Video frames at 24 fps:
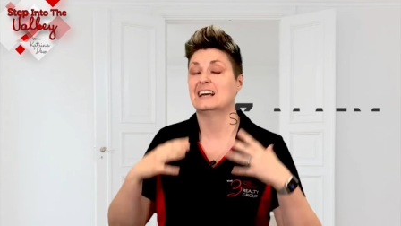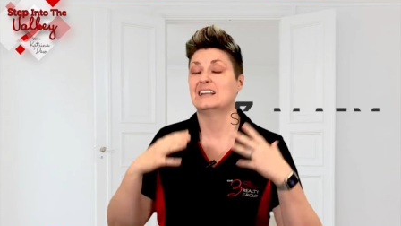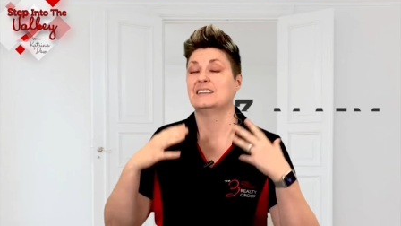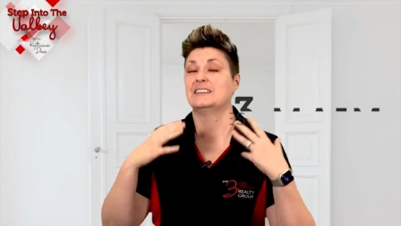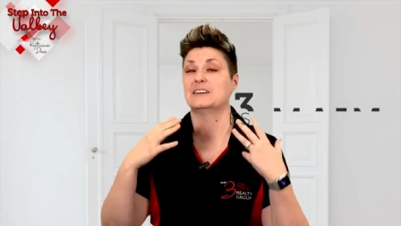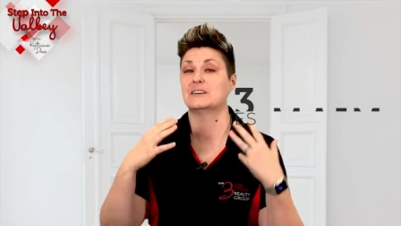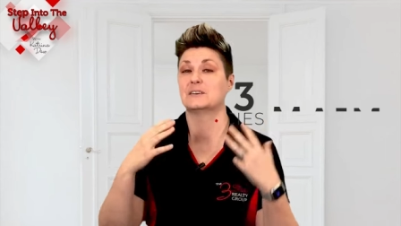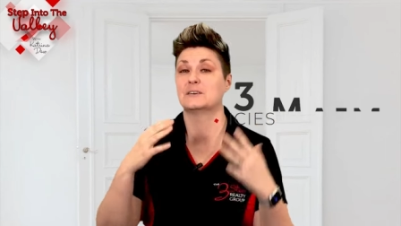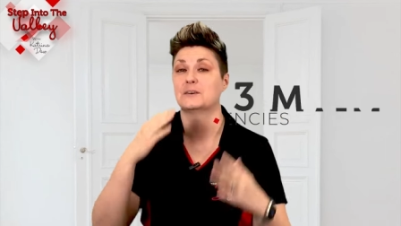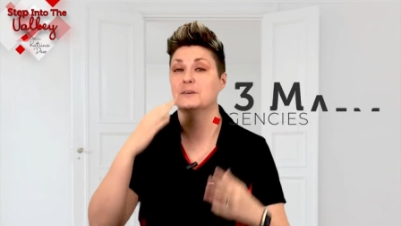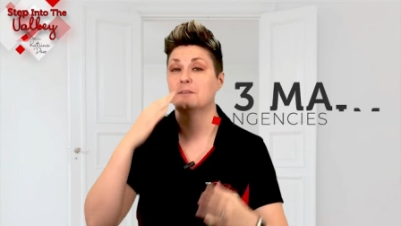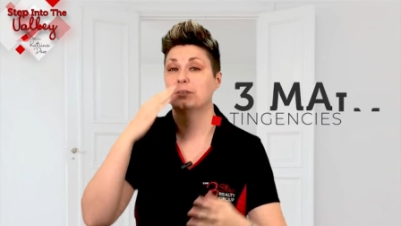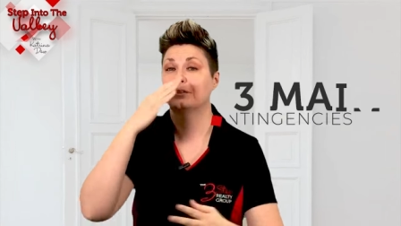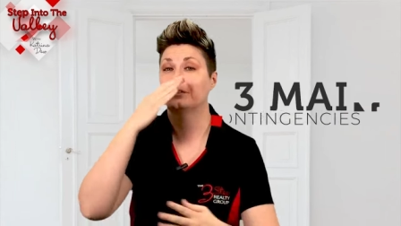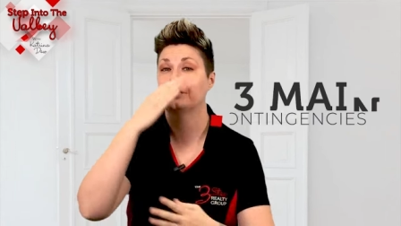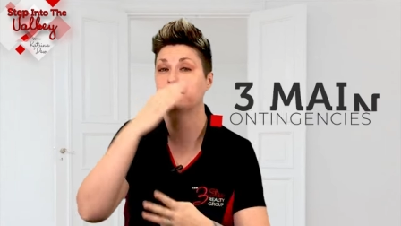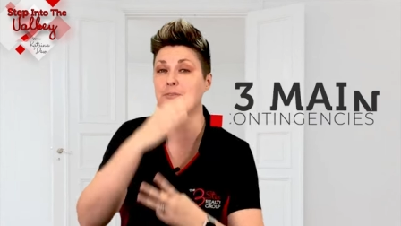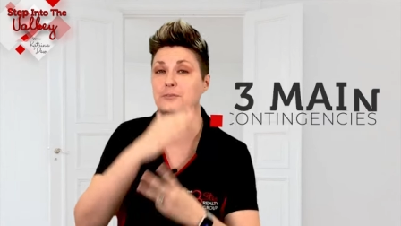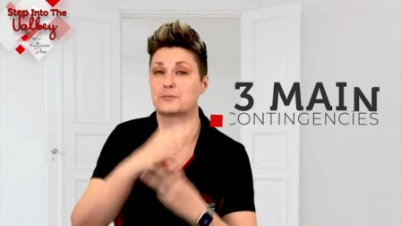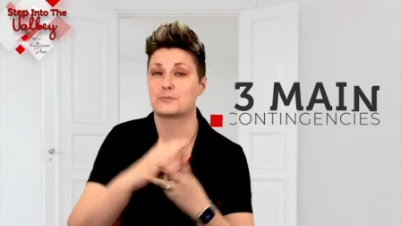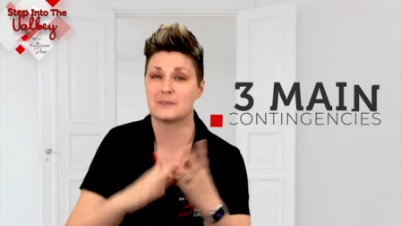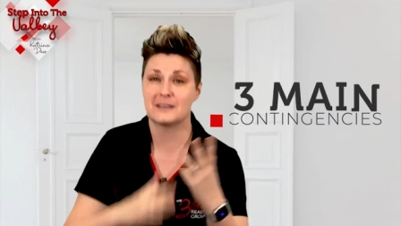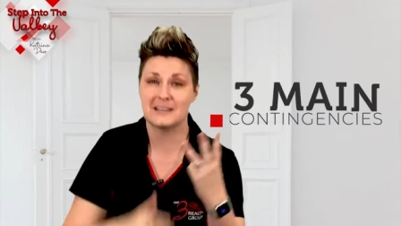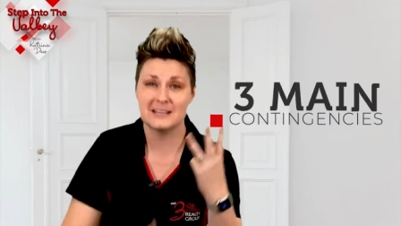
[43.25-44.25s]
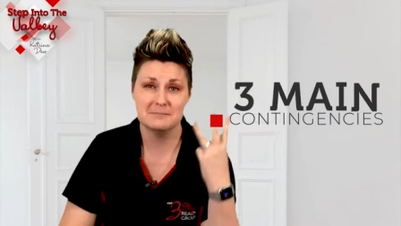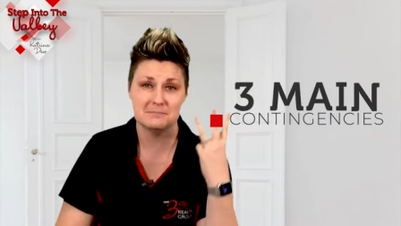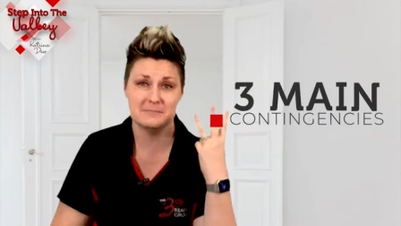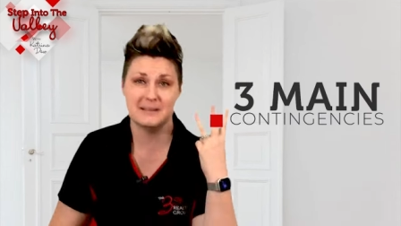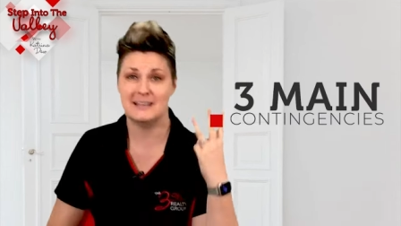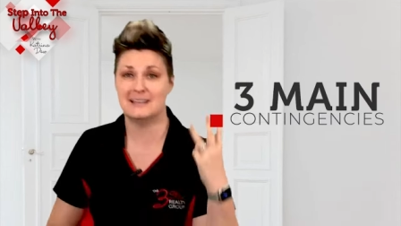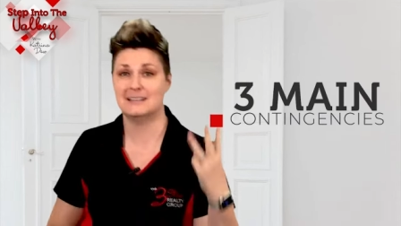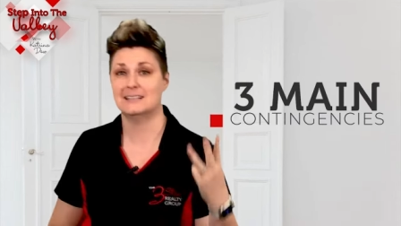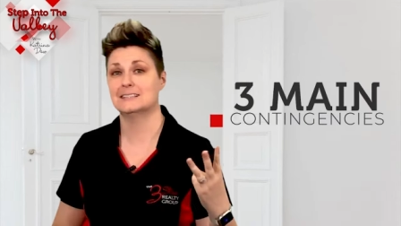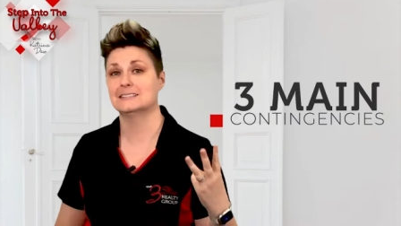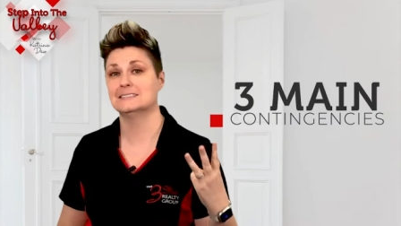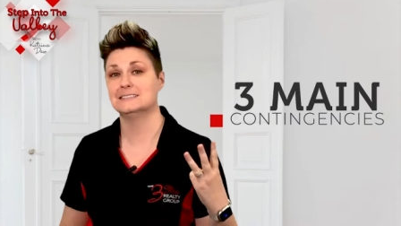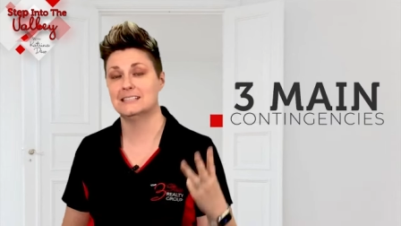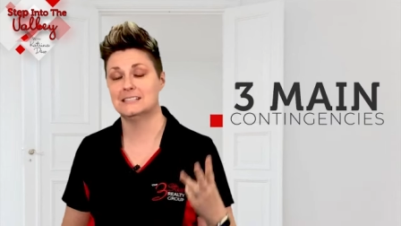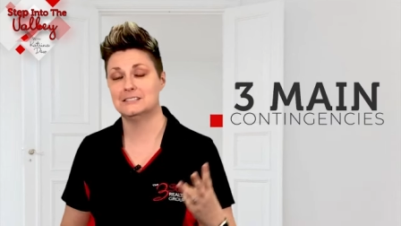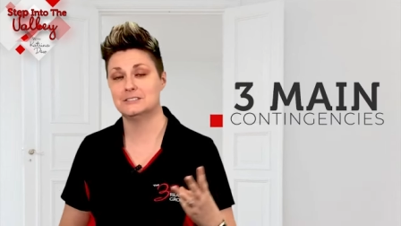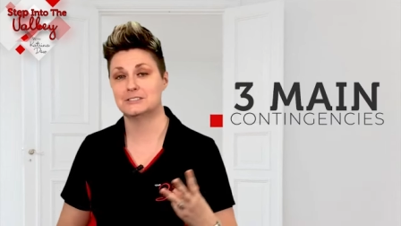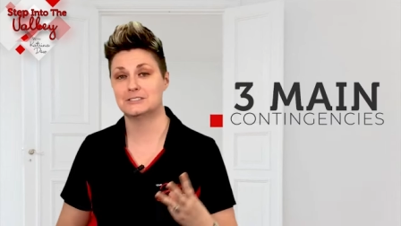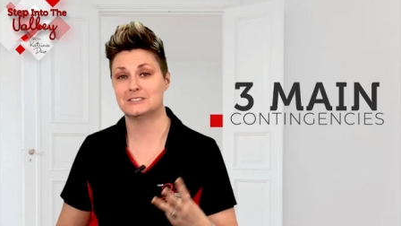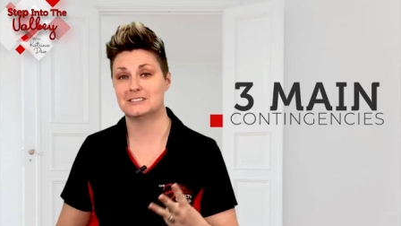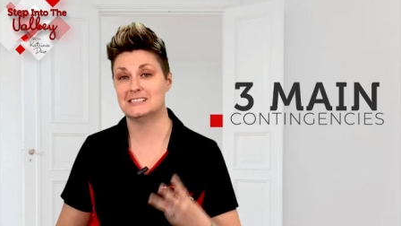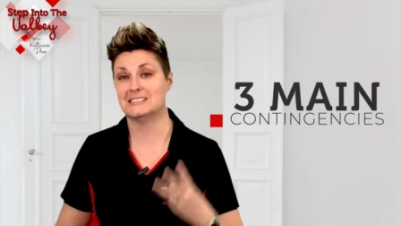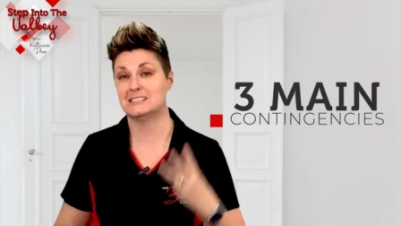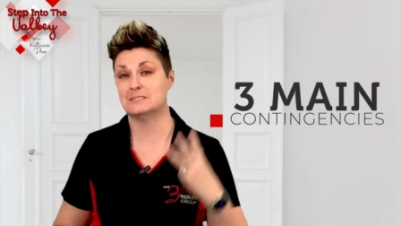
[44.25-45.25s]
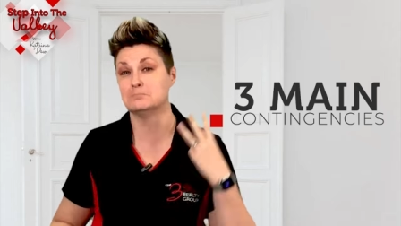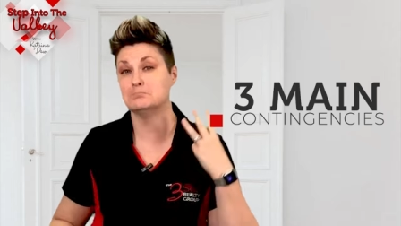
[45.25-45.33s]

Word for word: there are three main contingencies